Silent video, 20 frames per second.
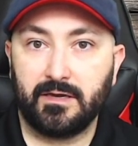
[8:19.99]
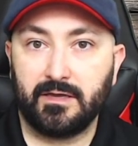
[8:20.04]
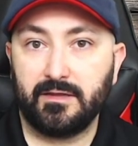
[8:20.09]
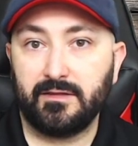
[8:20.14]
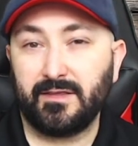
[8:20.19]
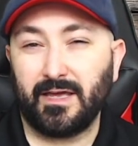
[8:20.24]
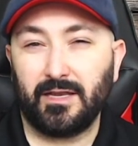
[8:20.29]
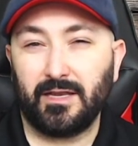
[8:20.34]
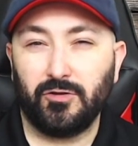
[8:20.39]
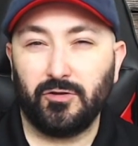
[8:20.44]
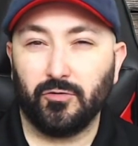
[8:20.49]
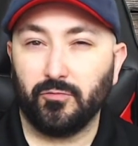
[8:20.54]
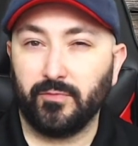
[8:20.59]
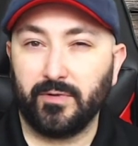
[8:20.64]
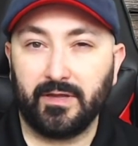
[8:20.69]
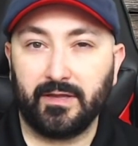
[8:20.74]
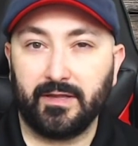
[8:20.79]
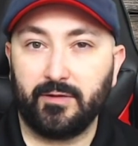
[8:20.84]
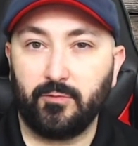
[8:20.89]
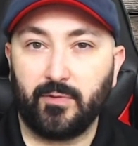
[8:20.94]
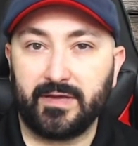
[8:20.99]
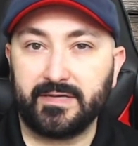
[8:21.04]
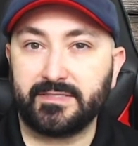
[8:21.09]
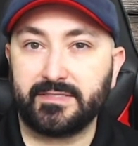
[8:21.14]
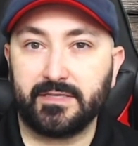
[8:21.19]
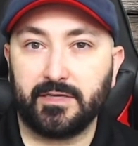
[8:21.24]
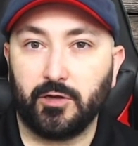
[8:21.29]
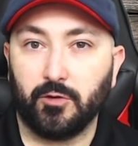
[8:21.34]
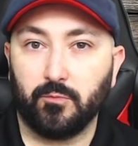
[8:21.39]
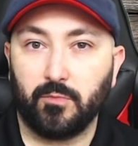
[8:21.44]
then you're really
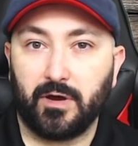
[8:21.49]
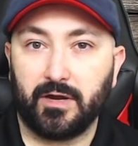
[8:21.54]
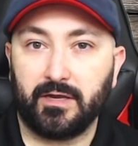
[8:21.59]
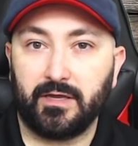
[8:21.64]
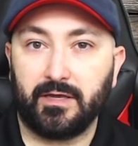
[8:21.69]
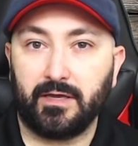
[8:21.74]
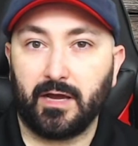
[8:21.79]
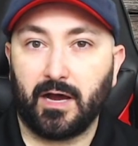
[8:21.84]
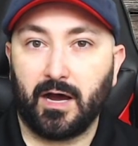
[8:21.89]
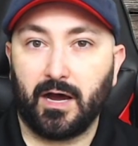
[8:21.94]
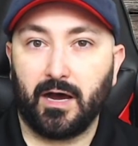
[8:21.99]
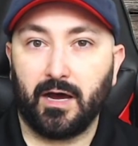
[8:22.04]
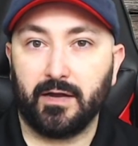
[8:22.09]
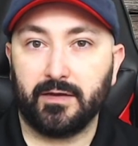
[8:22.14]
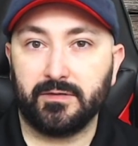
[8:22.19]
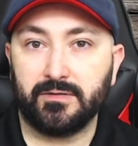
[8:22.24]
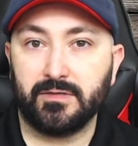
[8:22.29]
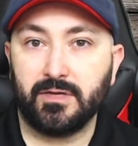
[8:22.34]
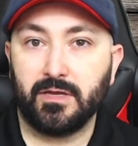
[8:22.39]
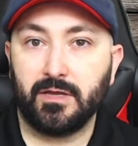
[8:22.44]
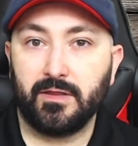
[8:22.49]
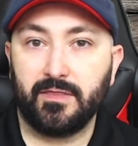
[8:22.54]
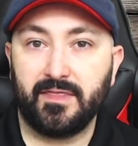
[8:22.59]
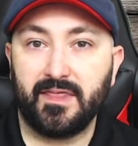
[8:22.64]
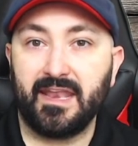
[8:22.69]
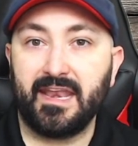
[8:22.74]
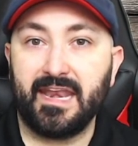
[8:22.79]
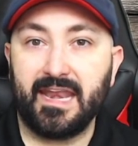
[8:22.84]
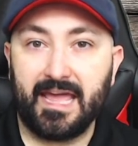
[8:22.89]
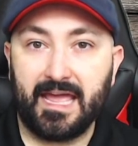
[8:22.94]
wasting your money on the
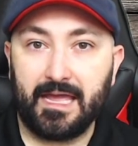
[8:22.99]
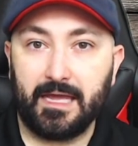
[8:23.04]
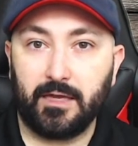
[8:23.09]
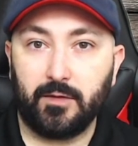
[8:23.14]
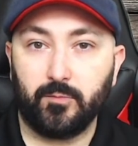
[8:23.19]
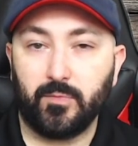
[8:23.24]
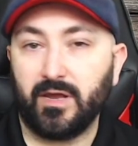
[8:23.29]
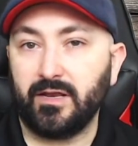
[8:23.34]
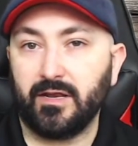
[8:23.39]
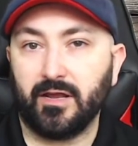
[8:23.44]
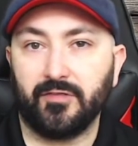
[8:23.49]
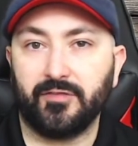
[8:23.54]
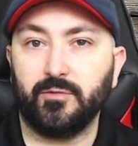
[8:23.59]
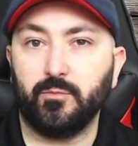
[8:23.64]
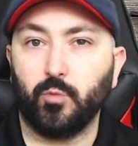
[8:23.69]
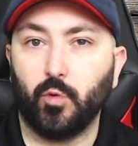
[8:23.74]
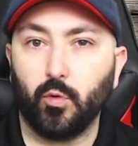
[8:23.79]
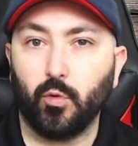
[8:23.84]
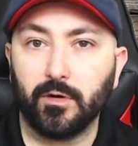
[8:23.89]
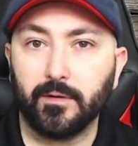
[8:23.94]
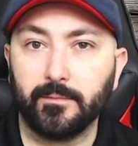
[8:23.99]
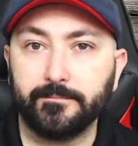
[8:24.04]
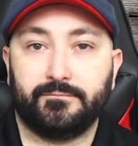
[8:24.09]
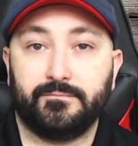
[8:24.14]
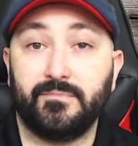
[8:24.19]
name and nothing more.